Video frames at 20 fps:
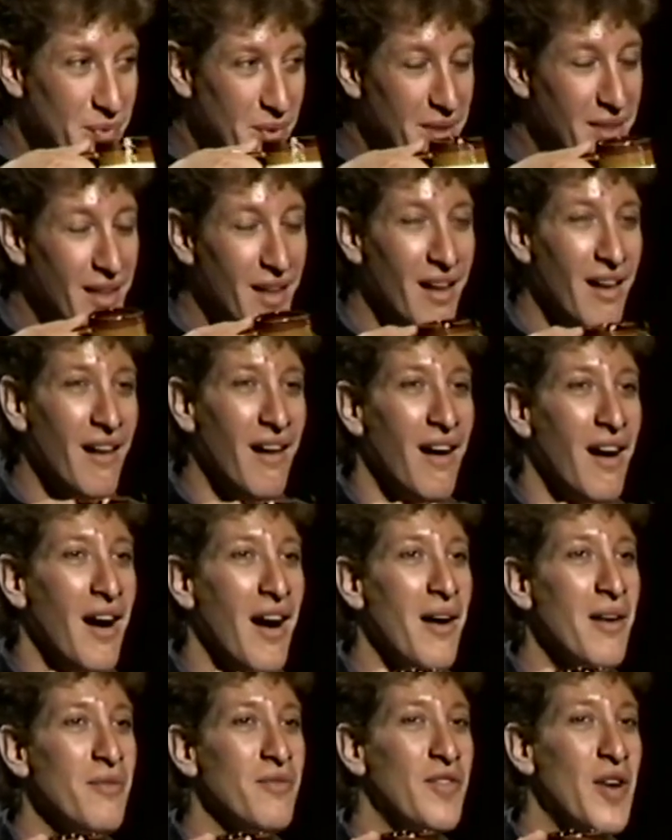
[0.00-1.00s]
do you do, Kenny?
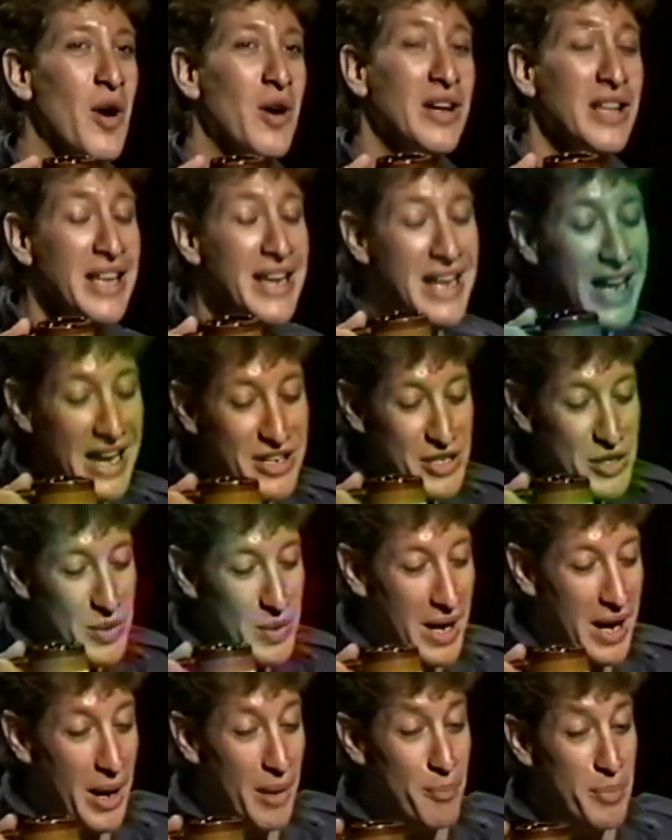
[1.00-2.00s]
Vocally, I
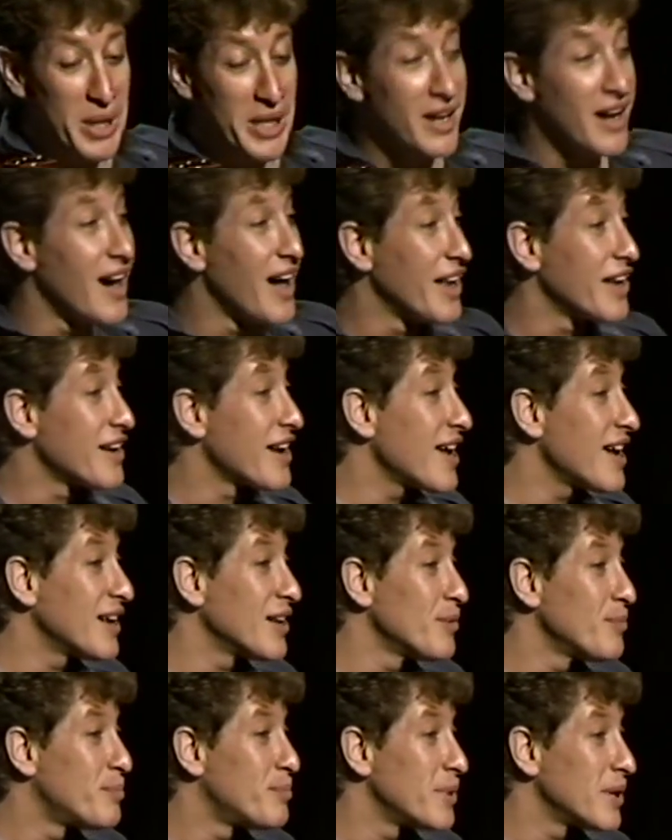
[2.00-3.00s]
do uh, Billie Holiday.
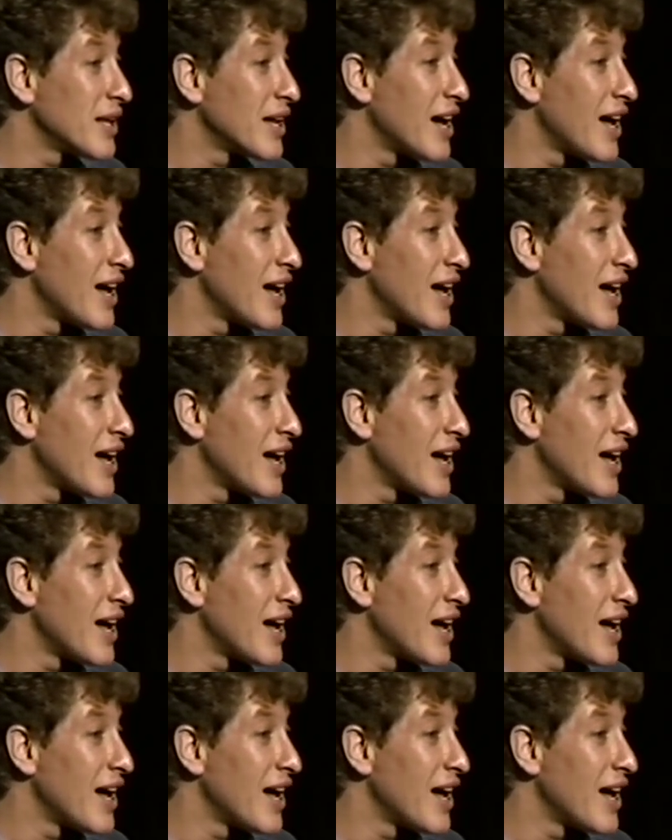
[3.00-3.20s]
You do Billie,